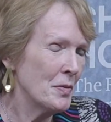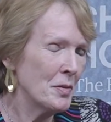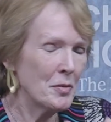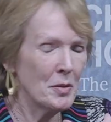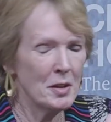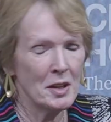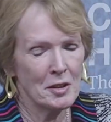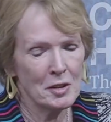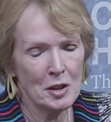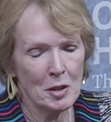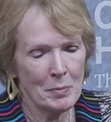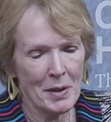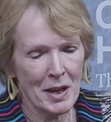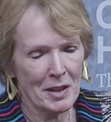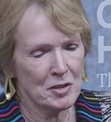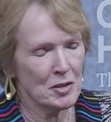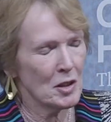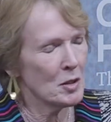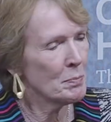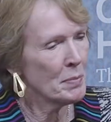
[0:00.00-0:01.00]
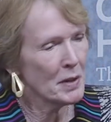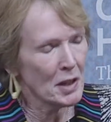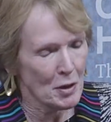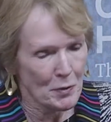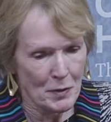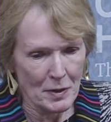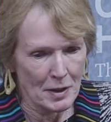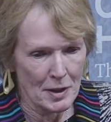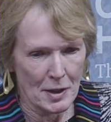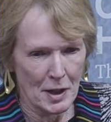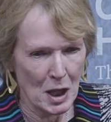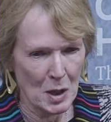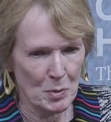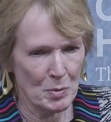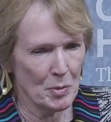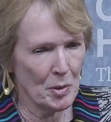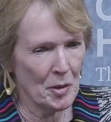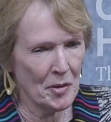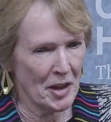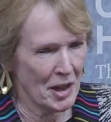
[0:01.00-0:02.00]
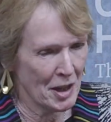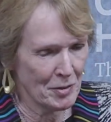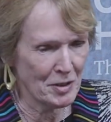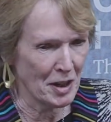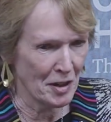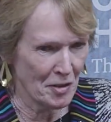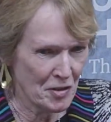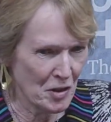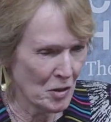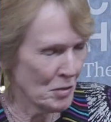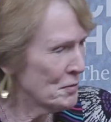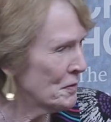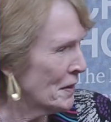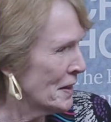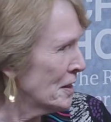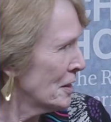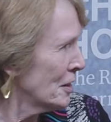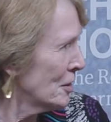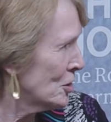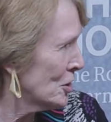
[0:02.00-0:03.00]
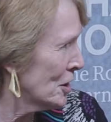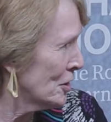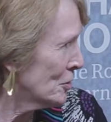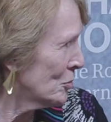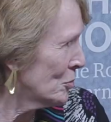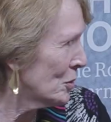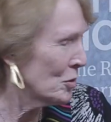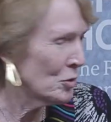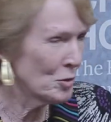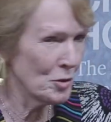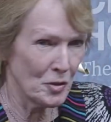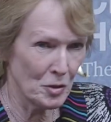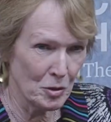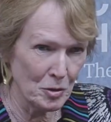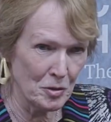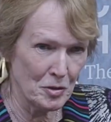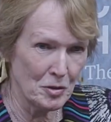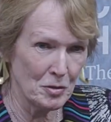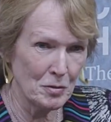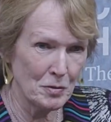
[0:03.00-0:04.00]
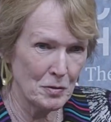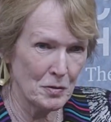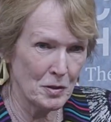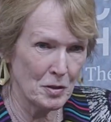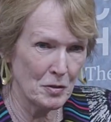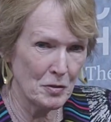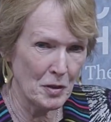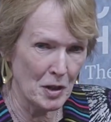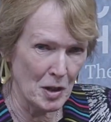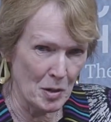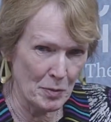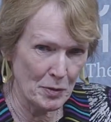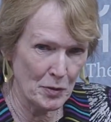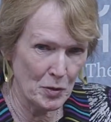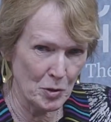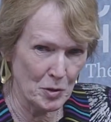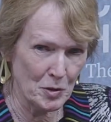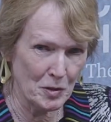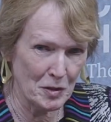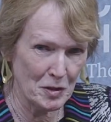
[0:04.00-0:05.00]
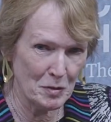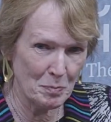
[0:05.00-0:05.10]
India and Pakistan are perfectly capable, and they have done so, fighting each other with all sorts of, of armed forces.